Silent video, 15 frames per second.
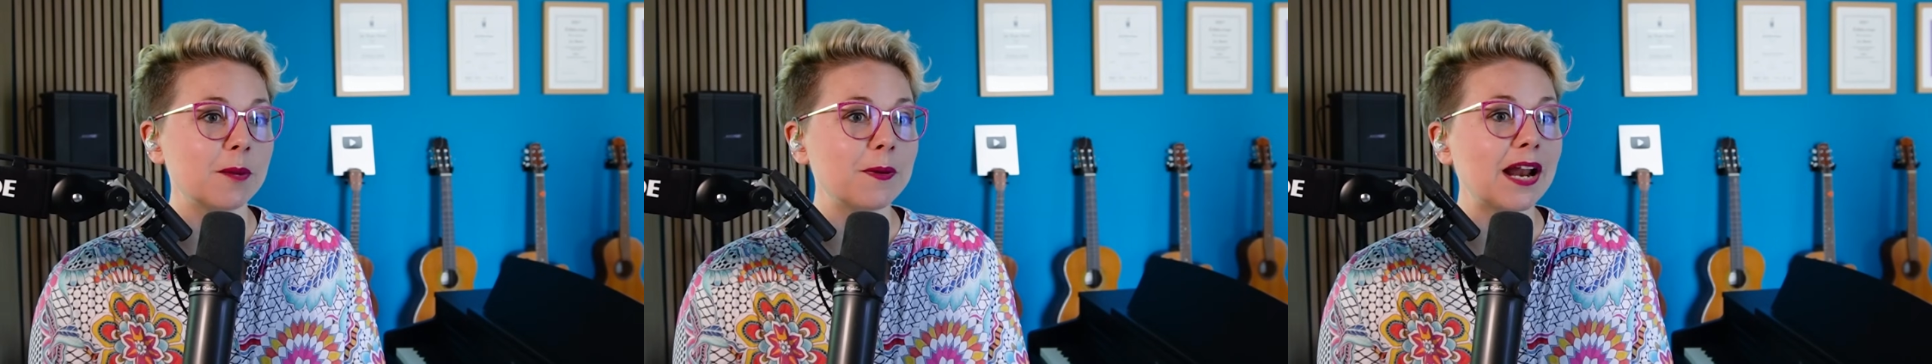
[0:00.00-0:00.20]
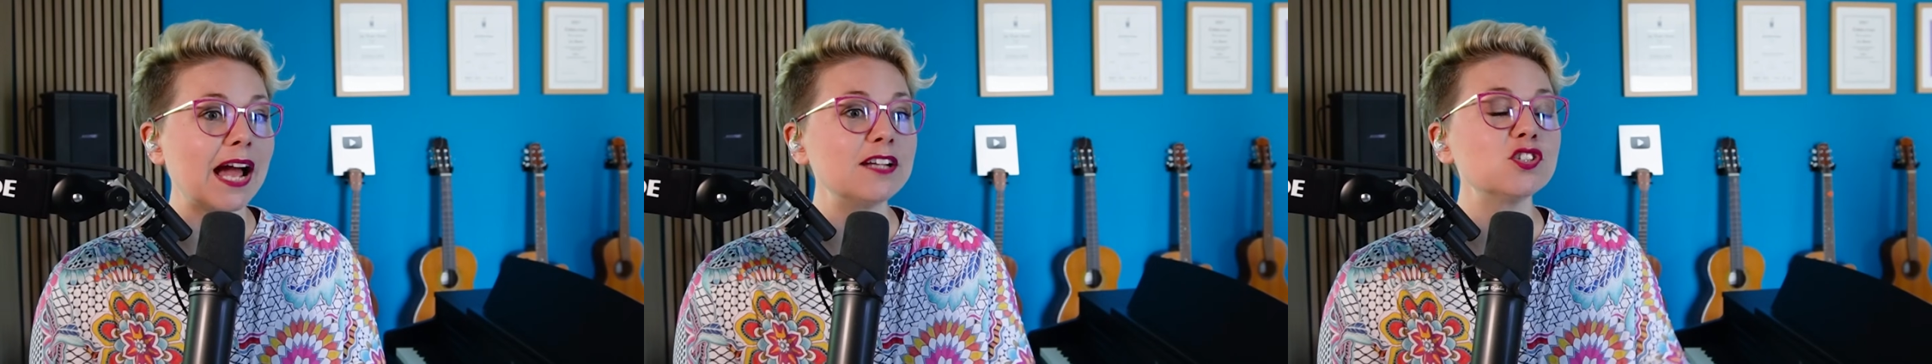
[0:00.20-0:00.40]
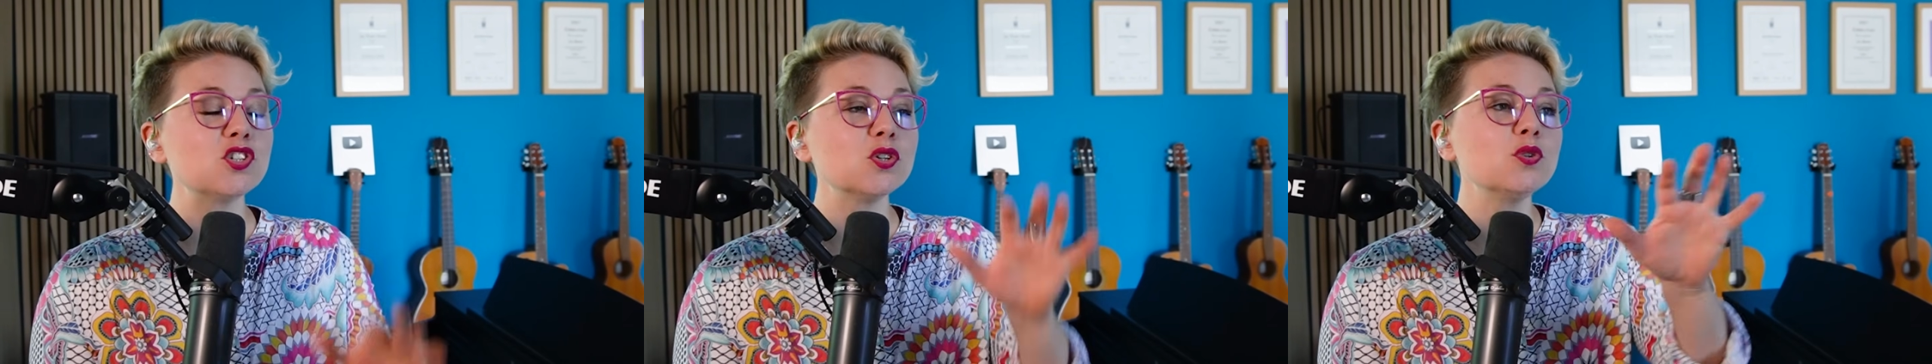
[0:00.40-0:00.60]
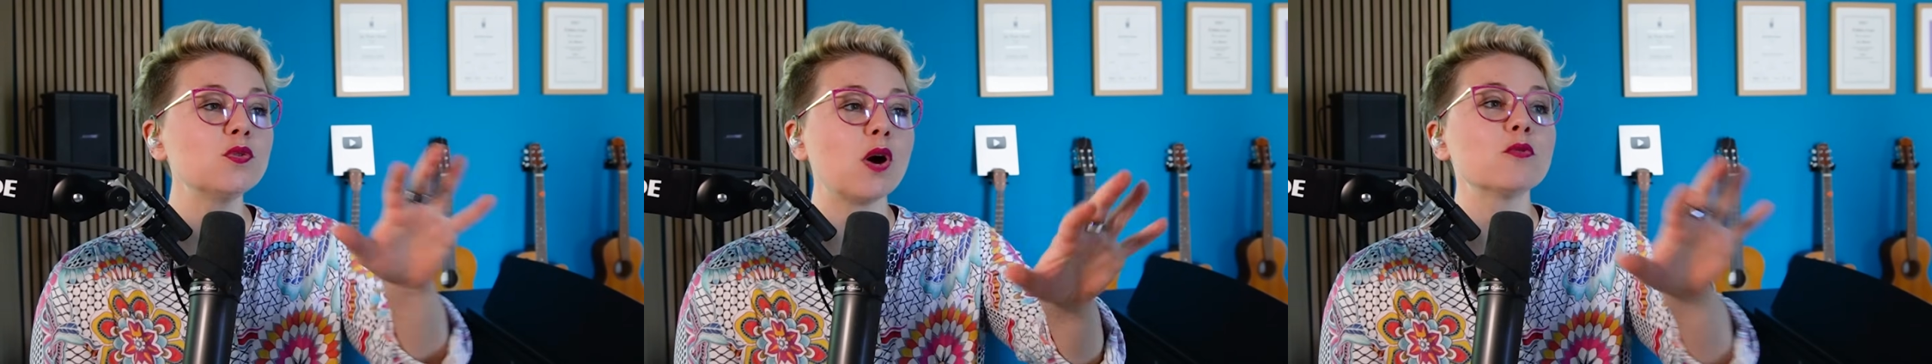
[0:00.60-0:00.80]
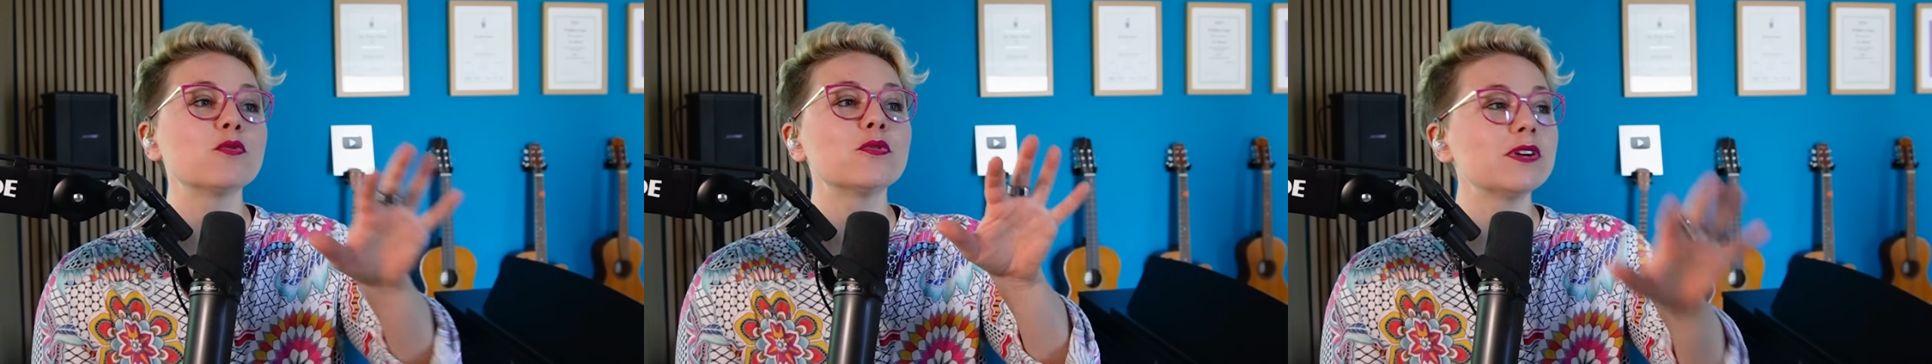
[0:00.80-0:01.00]
but I do
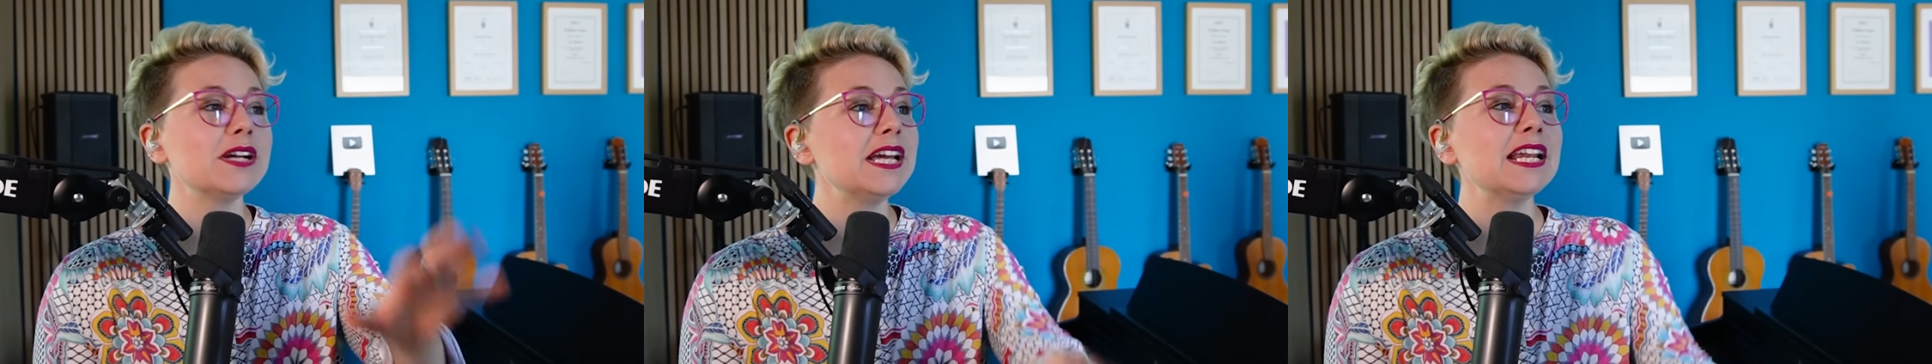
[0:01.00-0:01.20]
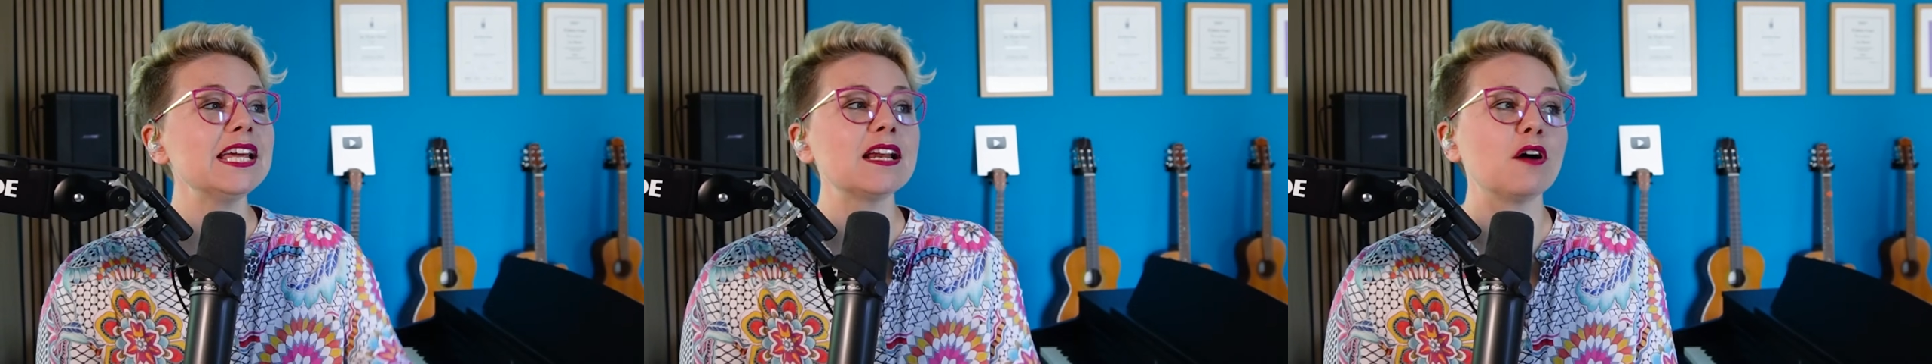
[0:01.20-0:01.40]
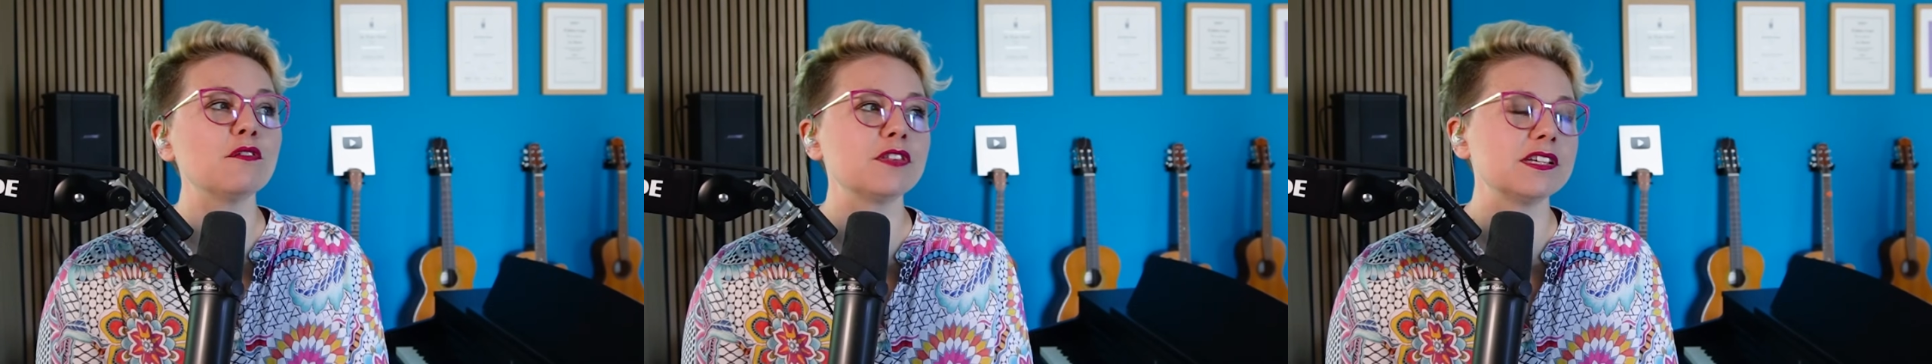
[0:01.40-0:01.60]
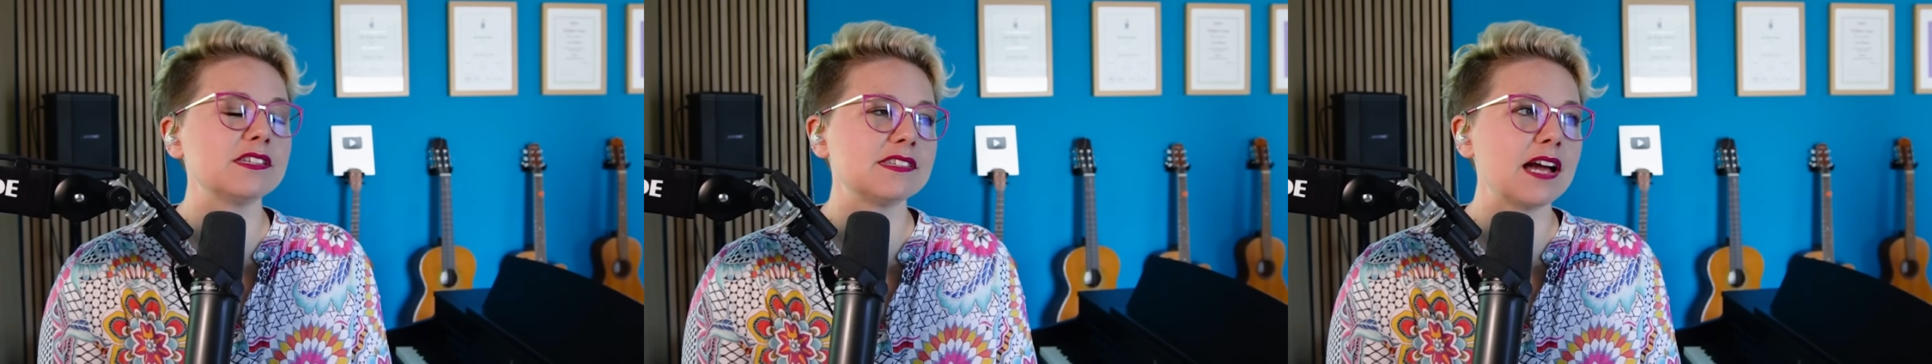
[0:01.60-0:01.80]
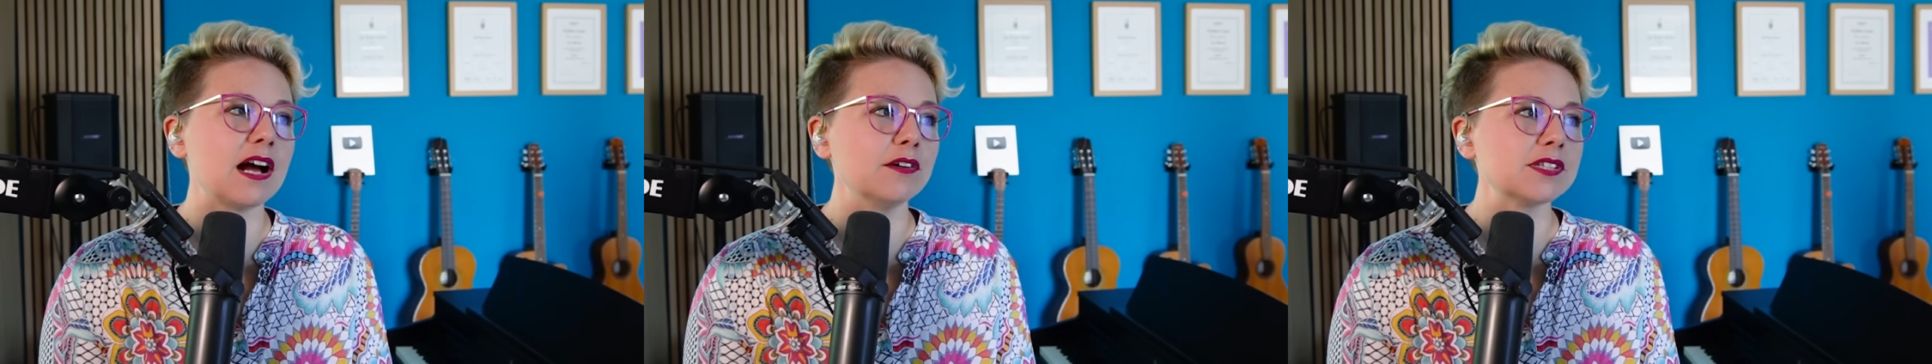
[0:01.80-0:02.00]
really love this
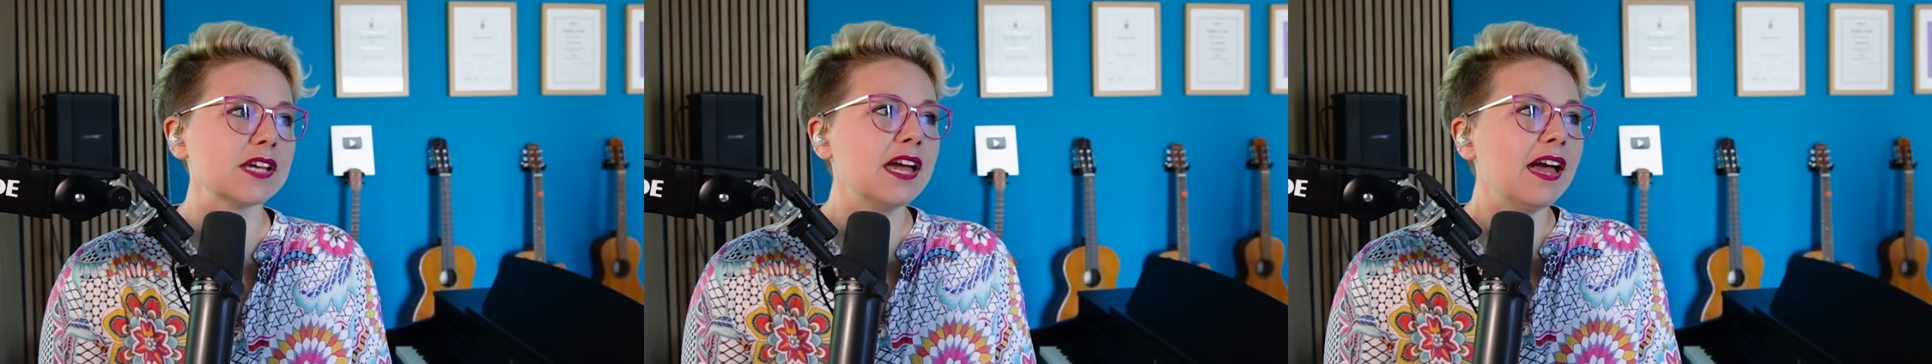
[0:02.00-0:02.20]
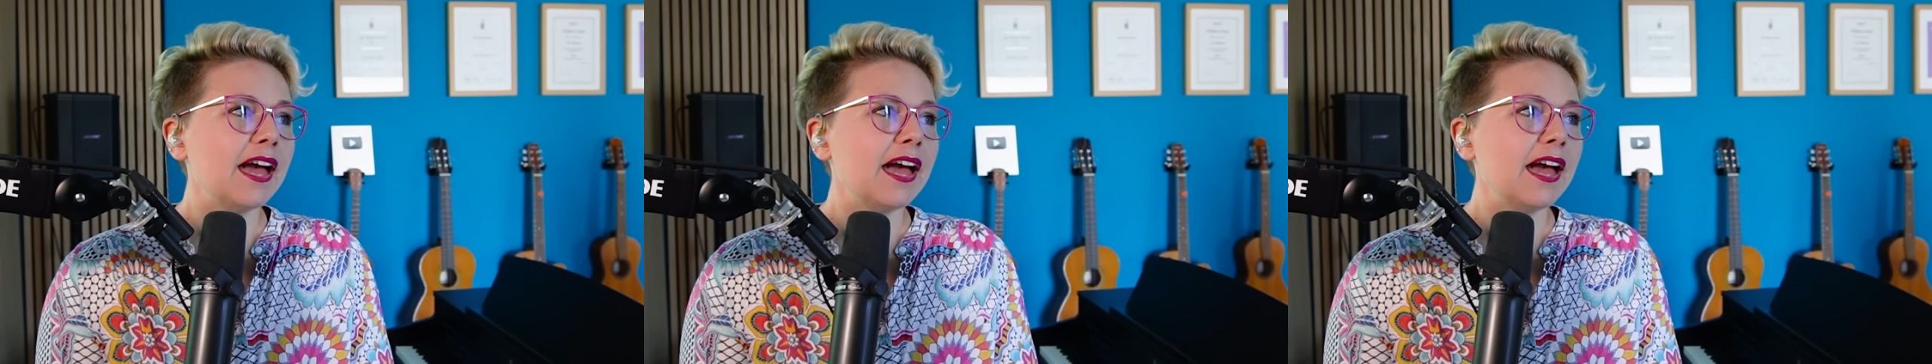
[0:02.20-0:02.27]
sound.